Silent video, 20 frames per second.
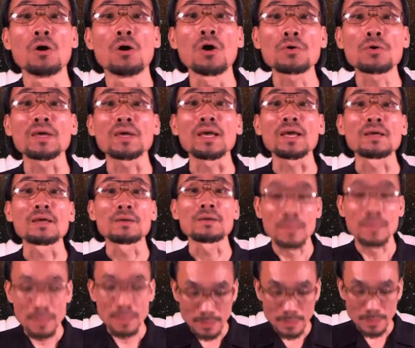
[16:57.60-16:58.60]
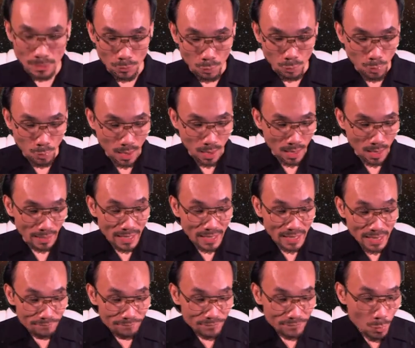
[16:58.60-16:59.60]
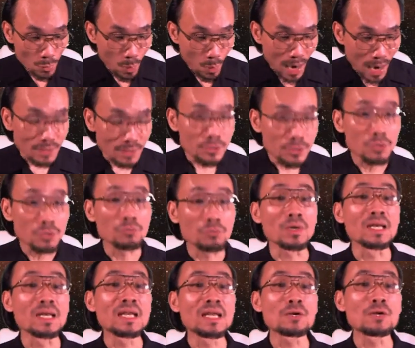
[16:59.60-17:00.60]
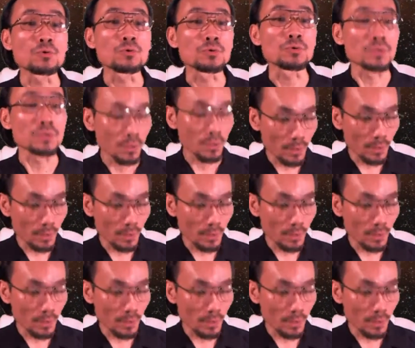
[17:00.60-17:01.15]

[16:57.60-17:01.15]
Okay, so if you want to reduce